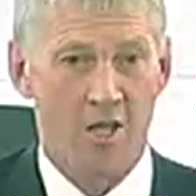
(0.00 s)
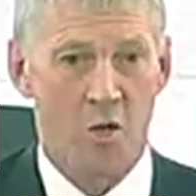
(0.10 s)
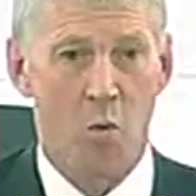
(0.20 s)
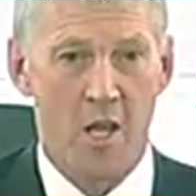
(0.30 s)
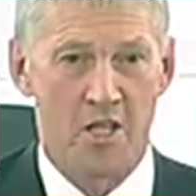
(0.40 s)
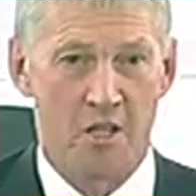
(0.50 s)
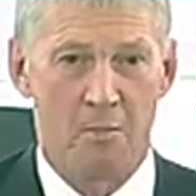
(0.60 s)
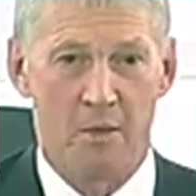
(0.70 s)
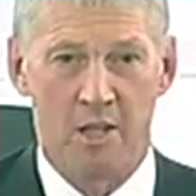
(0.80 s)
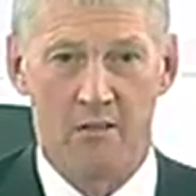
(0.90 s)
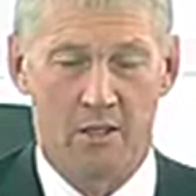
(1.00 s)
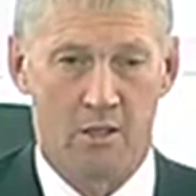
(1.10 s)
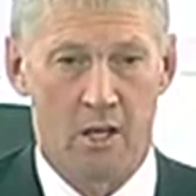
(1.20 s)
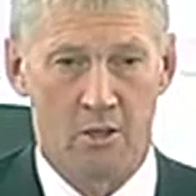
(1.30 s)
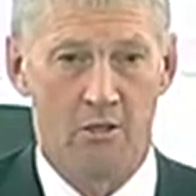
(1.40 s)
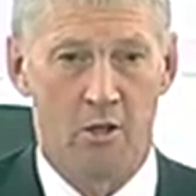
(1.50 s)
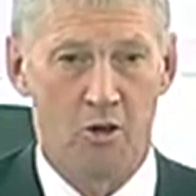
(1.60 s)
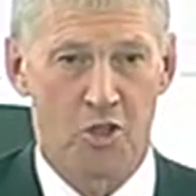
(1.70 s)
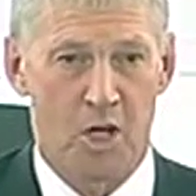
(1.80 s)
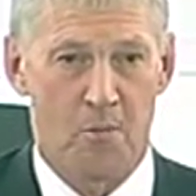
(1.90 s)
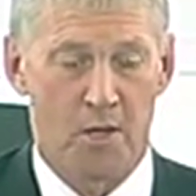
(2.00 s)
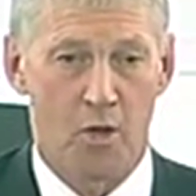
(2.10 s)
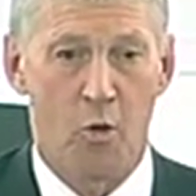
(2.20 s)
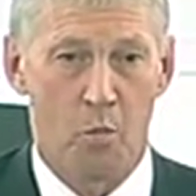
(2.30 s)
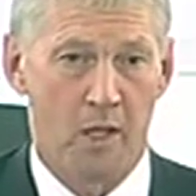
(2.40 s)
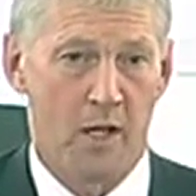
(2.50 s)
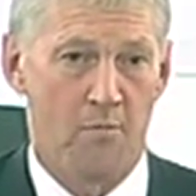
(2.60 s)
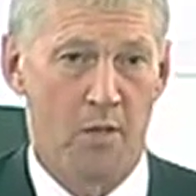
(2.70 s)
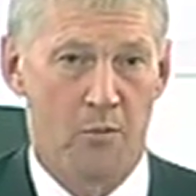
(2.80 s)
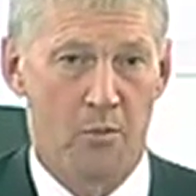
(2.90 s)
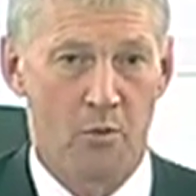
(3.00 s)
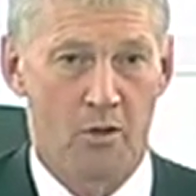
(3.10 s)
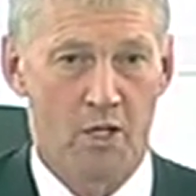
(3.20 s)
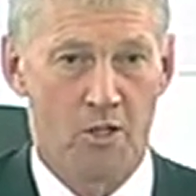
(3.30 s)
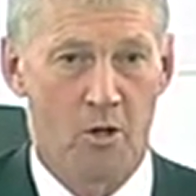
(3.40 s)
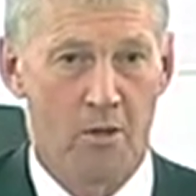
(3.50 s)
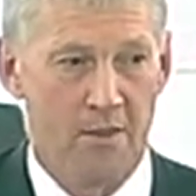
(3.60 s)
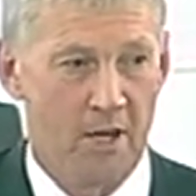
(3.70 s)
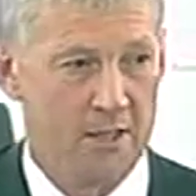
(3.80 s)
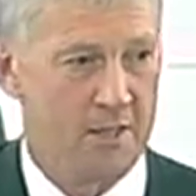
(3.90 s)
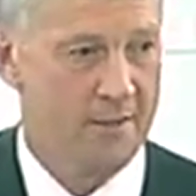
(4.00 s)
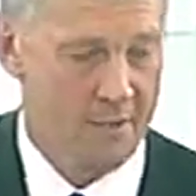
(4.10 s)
to break the current logjam, and I hope we can make progress on that. Thank you.